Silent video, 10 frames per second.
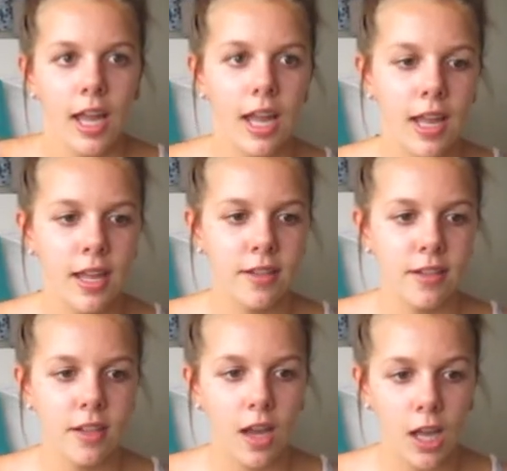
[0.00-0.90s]
And
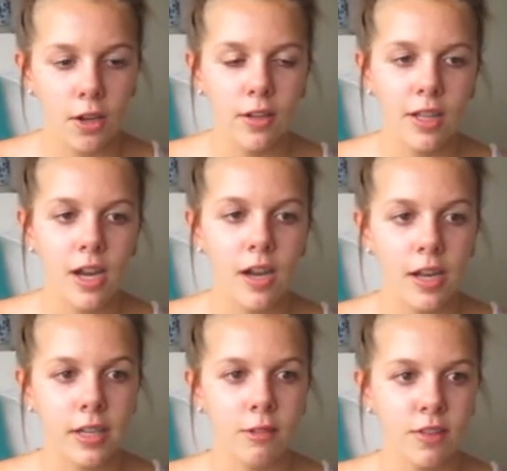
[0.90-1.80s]
I got in the car
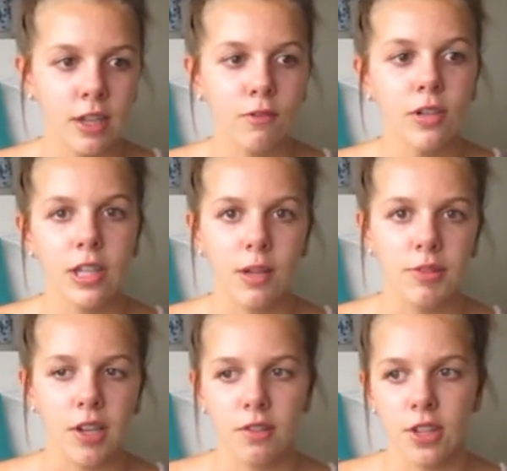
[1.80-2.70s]
and I was like really
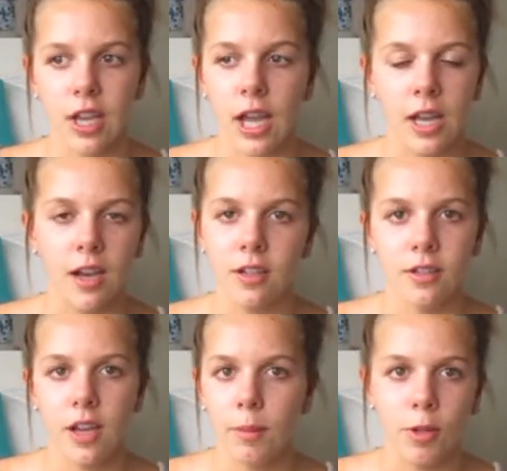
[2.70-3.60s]
upset. I was like,
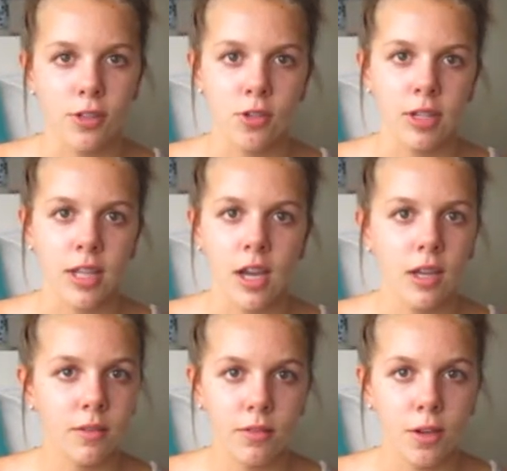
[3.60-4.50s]
I'm not doing that.
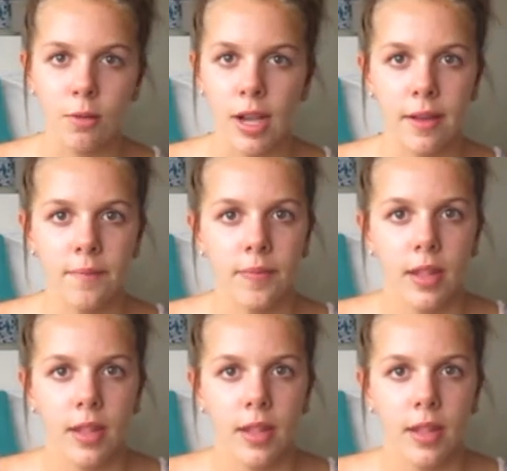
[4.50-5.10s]
No way.